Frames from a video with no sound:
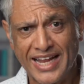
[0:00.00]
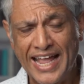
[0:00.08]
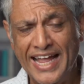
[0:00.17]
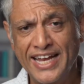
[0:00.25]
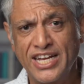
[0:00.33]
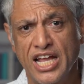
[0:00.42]

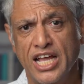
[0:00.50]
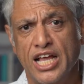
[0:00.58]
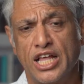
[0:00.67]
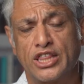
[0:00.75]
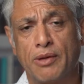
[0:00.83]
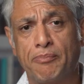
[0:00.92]
And
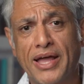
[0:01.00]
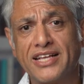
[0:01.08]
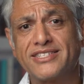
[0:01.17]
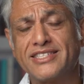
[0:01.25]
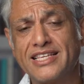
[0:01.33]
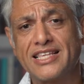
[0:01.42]
the
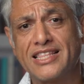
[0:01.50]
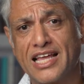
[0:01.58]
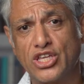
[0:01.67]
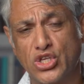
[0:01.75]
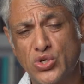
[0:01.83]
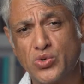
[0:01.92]
best thing
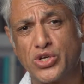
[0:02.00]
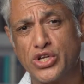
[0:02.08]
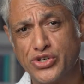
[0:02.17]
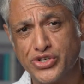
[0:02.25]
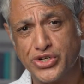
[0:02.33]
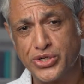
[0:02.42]
that you
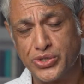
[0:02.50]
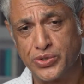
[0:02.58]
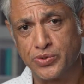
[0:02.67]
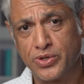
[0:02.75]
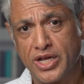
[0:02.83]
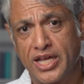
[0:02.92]
can
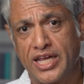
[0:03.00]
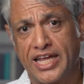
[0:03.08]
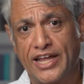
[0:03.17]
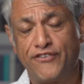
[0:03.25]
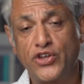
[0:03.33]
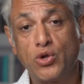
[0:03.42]
do
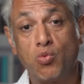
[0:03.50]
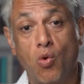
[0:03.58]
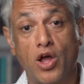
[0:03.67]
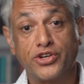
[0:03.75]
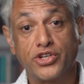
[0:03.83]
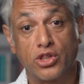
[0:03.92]
if you
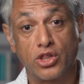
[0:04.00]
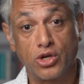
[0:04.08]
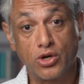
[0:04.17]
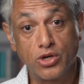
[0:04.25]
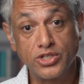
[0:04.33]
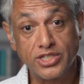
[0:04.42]
want to
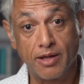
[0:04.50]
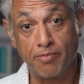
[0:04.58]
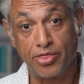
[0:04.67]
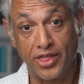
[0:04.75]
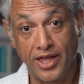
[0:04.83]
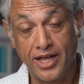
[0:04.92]
learn
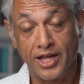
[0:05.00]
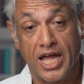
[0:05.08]
something